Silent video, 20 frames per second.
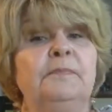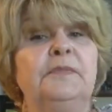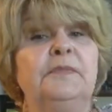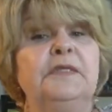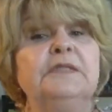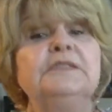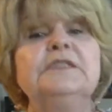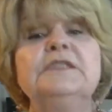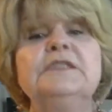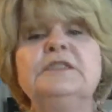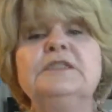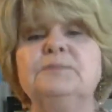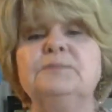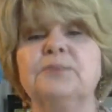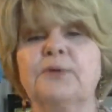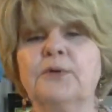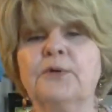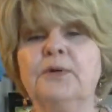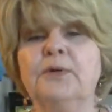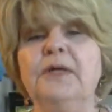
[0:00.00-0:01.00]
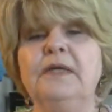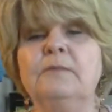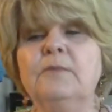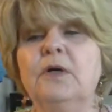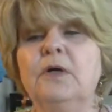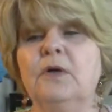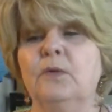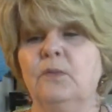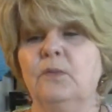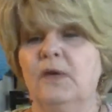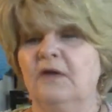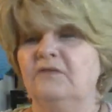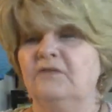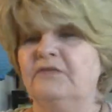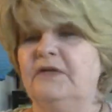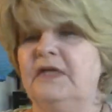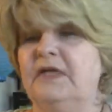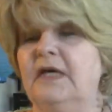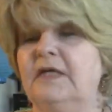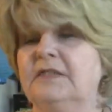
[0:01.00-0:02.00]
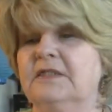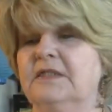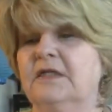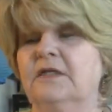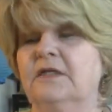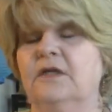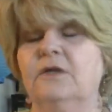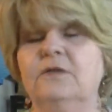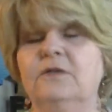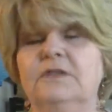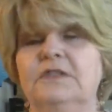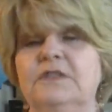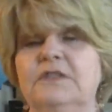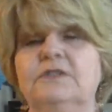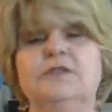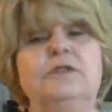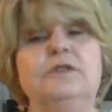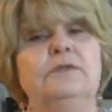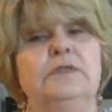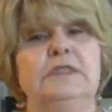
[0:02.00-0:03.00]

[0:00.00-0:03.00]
This is primo. Well, Vanessa knows it too.